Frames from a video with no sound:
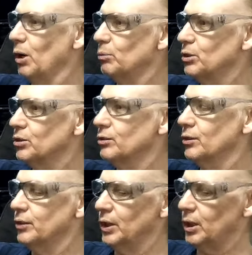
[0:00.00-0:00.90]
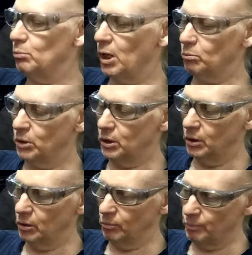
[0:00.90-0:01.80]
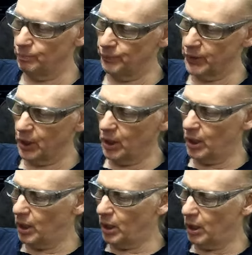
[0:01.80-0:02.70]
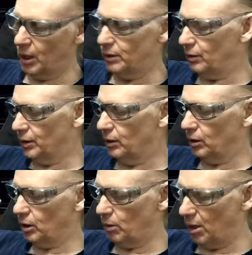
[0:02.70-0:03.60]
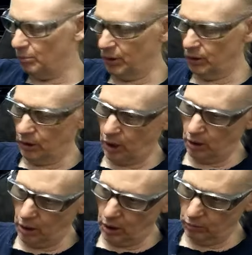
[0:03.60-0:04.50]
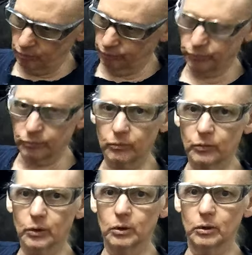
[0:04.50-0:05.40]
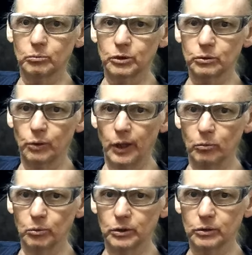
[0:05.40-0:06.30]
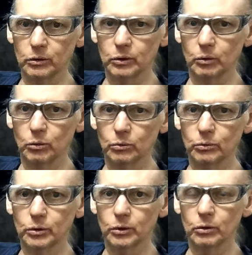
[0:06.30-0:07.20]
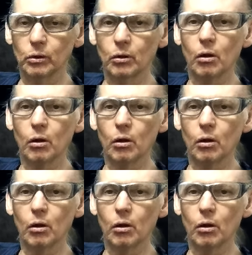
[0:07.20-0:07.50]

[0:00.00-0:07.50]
might be just to thing. It might be. Uh, I still didn't look up. I'm gonna look. I'll, I'll. I'm just rambling, so I won't. Uh,